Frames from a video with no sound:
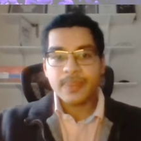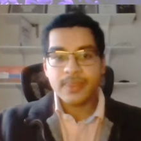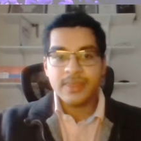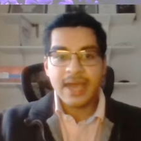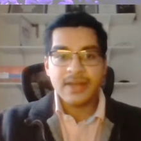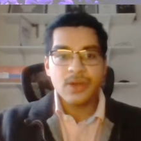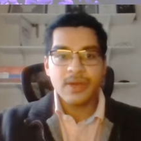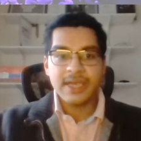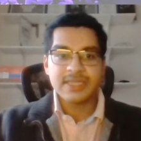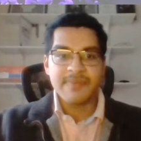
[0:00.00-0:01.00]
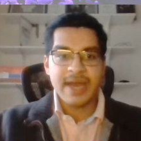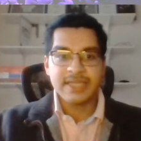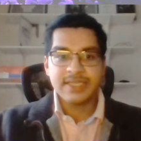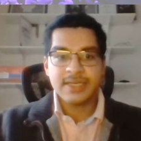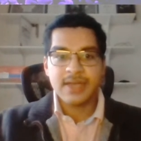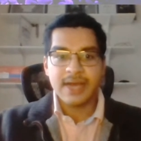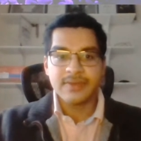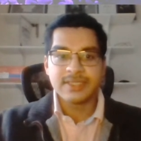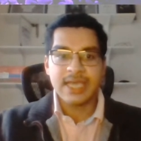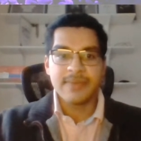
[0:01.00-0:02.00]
then going into medicine, I was